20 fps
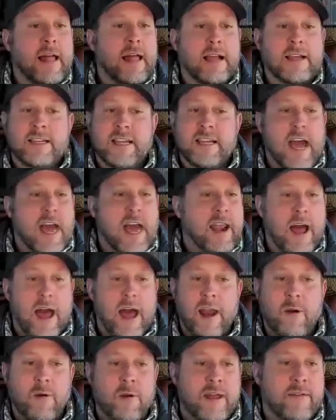
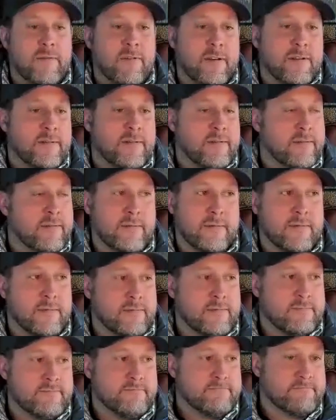I don't even,
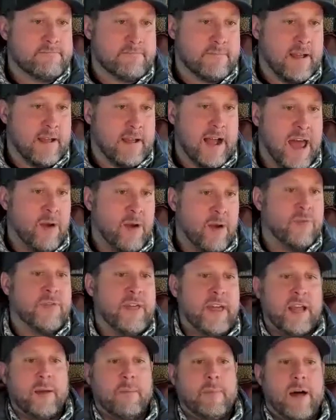I don't
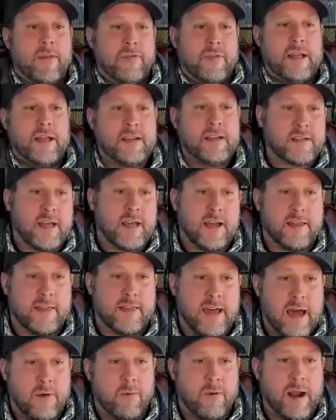think about things like
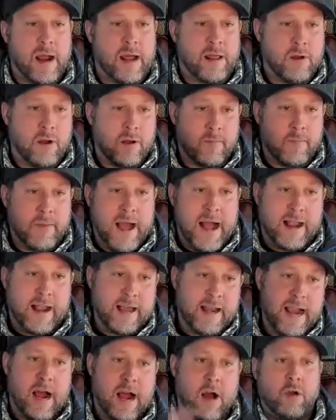that when I look
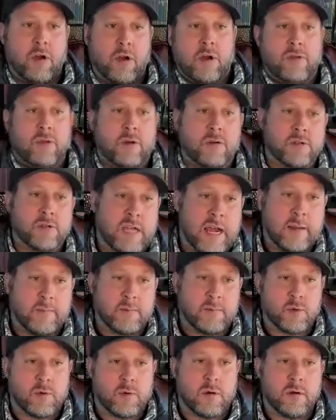back at how good those
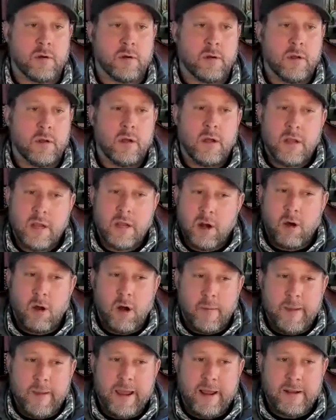times were. You know
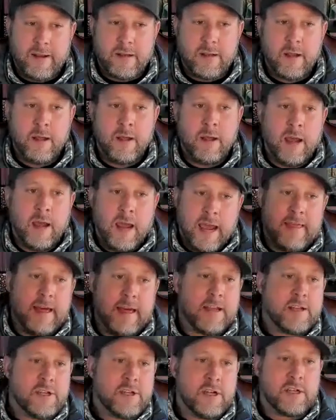what I mean? And
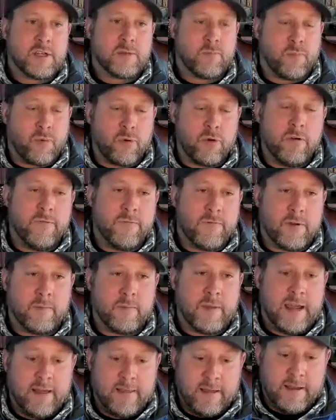that's just proof
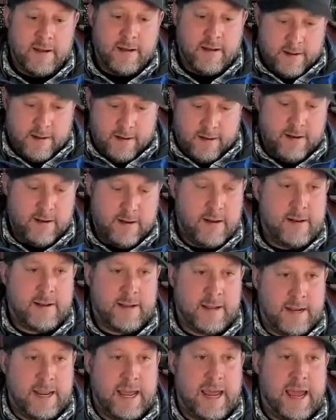to me that
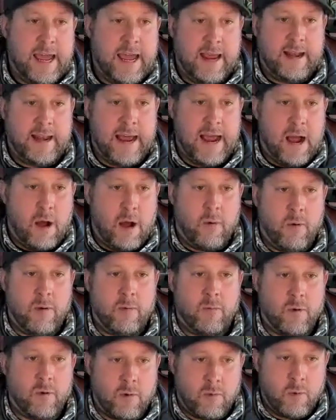today, now,
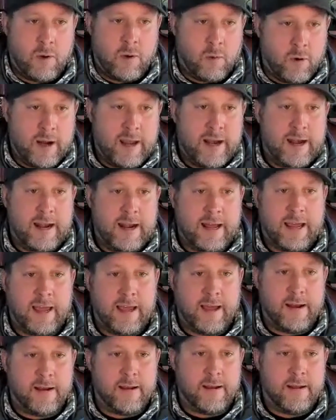when we're in it
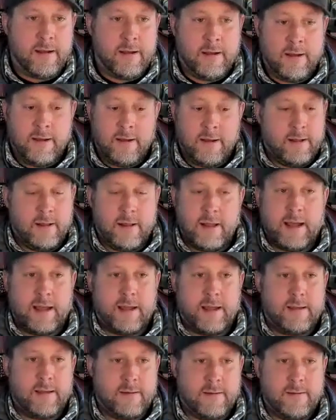again,
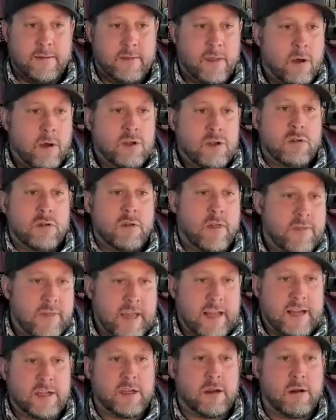like those are the
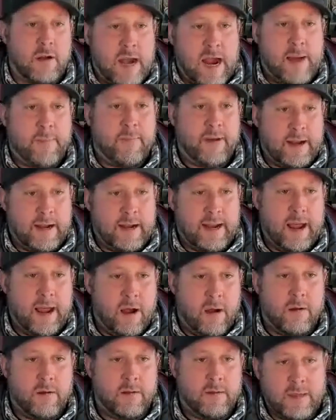things that are happening
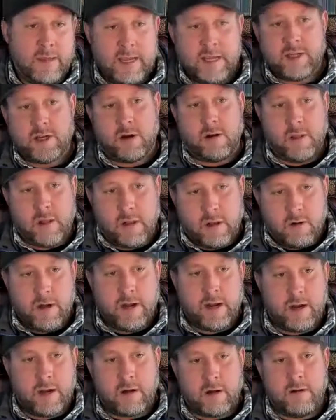now. These are the
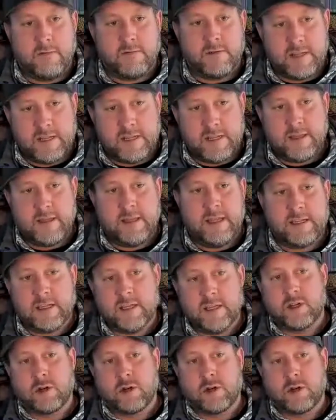learning curves. This